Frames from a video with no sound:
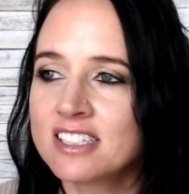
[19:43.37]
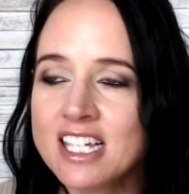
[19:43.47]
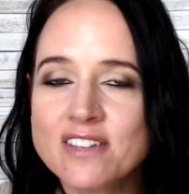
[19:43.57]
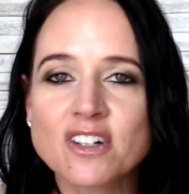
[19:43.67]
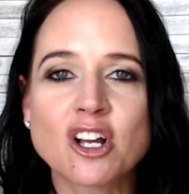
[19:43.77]

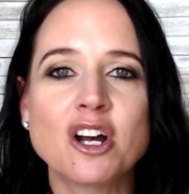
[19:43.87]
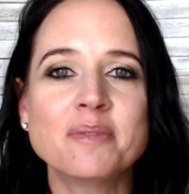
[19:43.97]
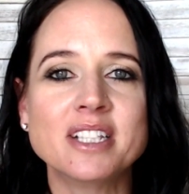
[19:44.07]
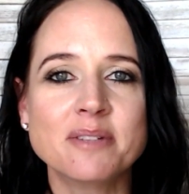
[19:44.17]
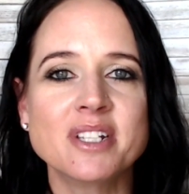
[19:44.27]
Leave a
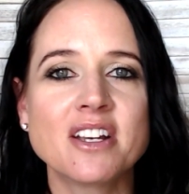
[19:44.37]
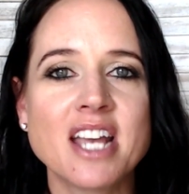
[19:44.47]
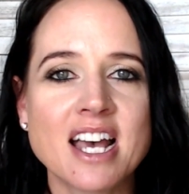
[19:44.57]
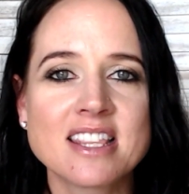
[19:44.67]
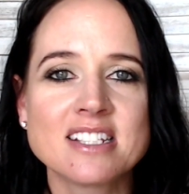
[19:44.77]
comment. Let me
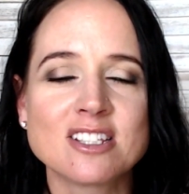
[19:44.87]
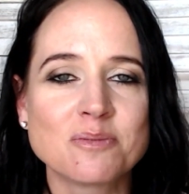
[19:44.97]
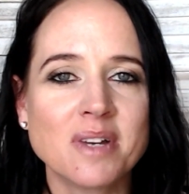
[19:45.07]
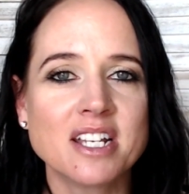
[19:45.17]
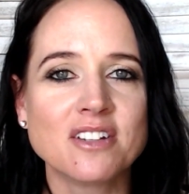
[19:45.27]
know how this
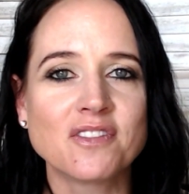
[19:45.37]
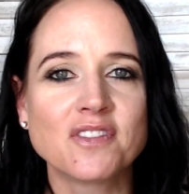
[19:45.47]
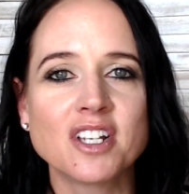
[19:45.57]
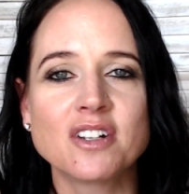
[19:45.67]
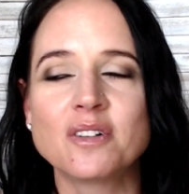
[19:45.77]
has made you
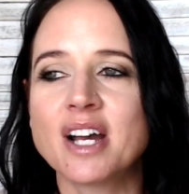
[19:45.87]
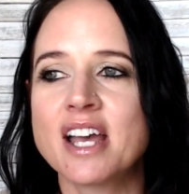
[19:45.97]
feel.